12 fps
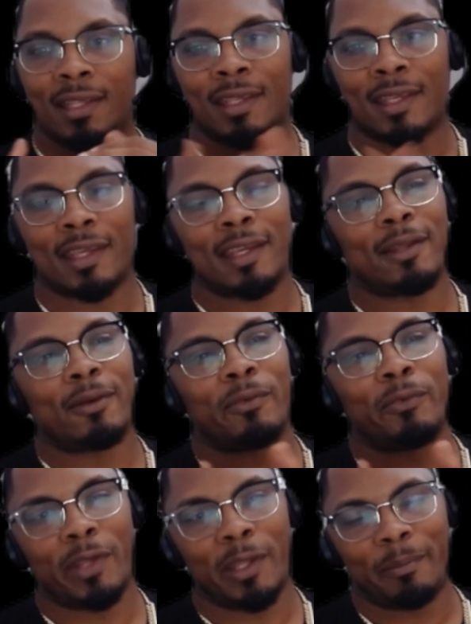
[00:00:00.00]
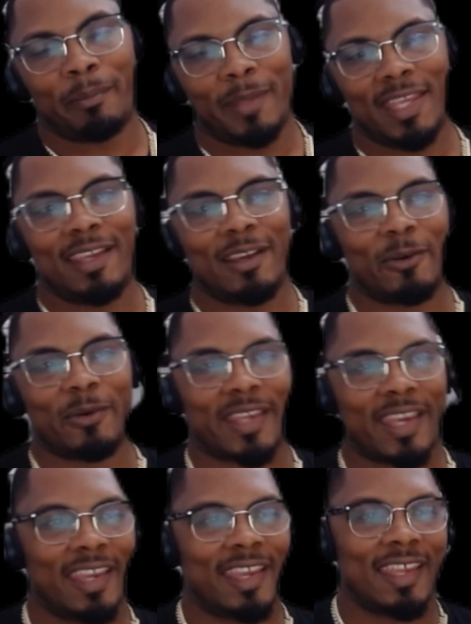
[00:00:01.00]
get with me.
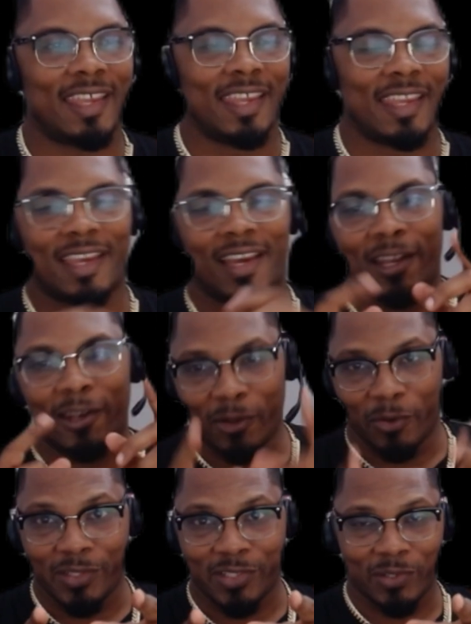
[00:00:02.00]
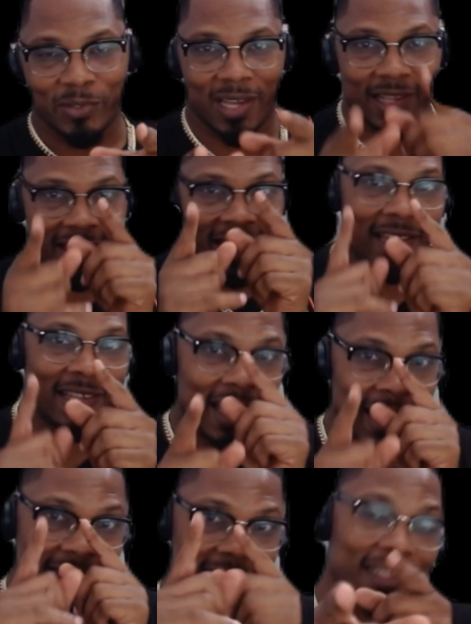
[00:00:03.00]
Okay. I know it's you.
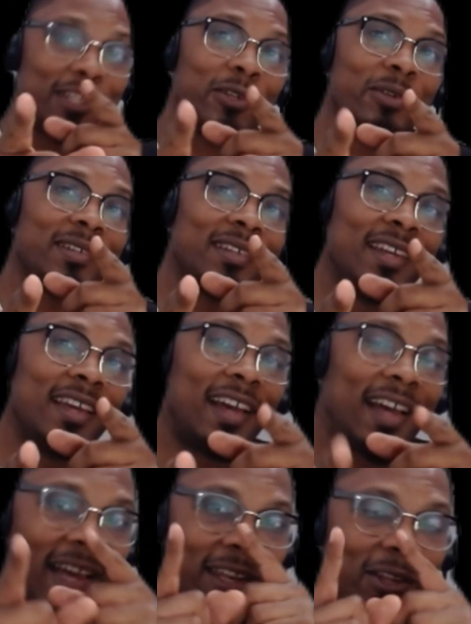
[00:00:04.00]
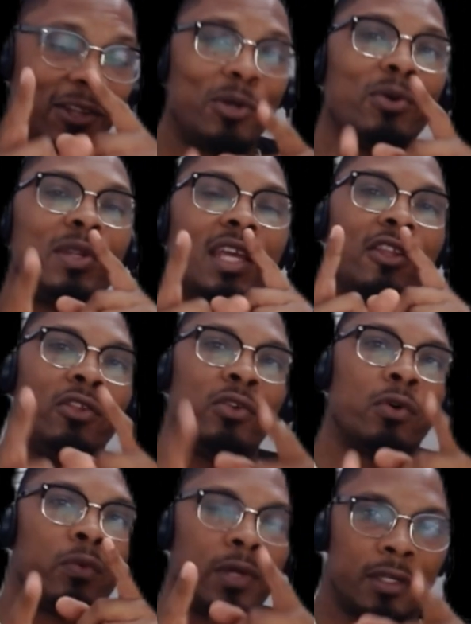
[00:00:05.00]
I see you. I know that
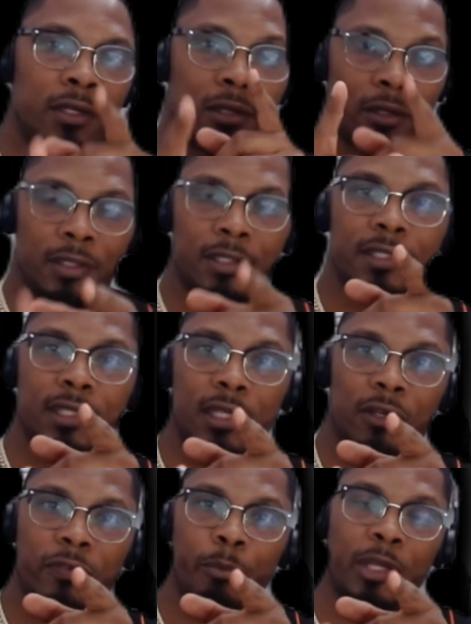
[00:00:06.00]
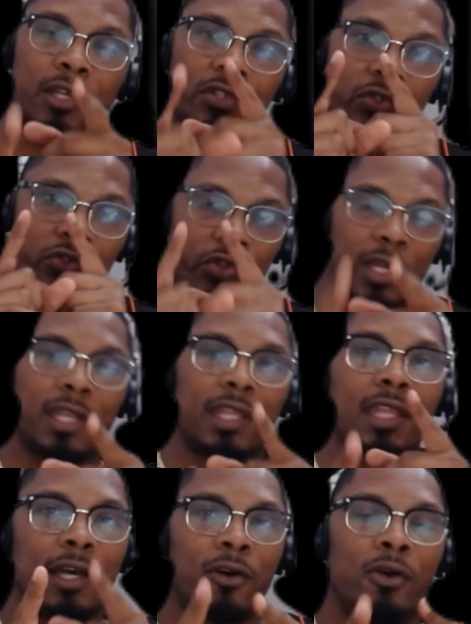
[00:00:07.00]
you are wanting to learn this stuff because you're trying to
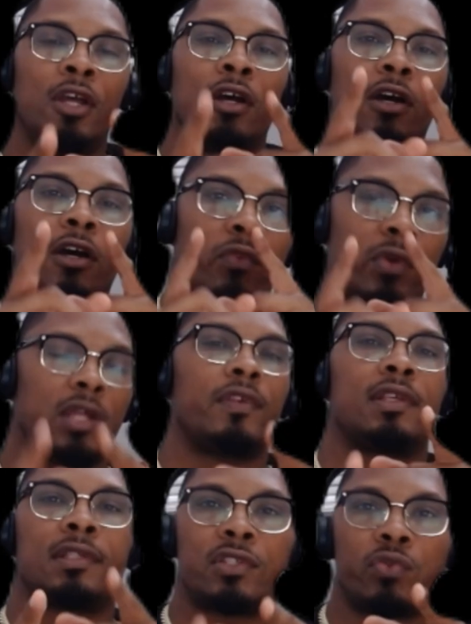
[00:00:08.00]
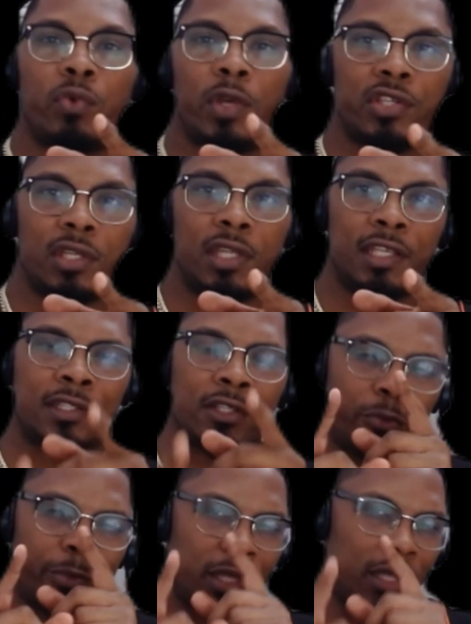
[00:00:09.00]
get out of whatever your situation is, and
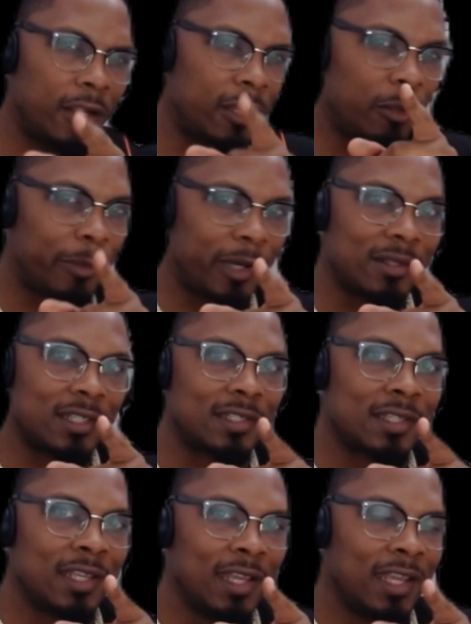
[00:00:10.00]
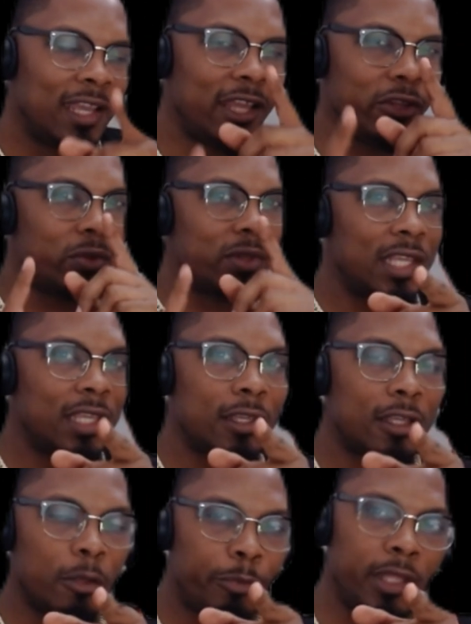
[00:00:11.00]
you've been hearing about this, and you think
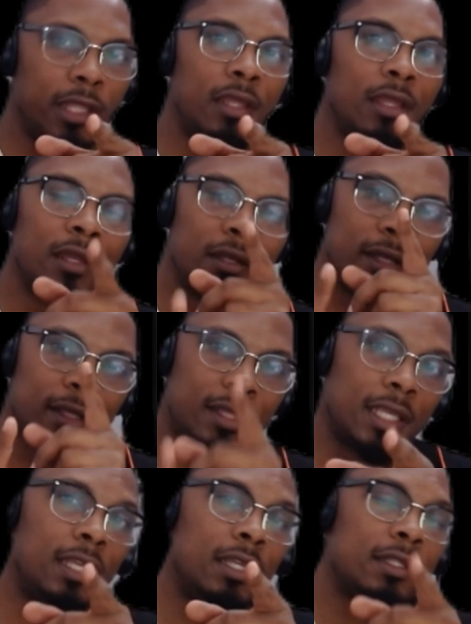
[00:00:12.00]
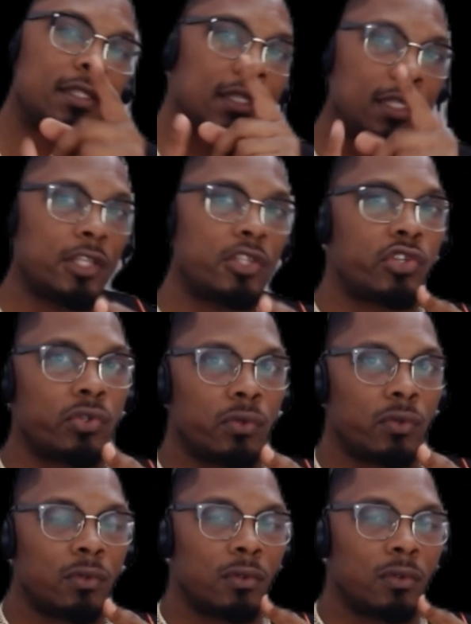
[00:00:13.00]
it could be the thing to get you.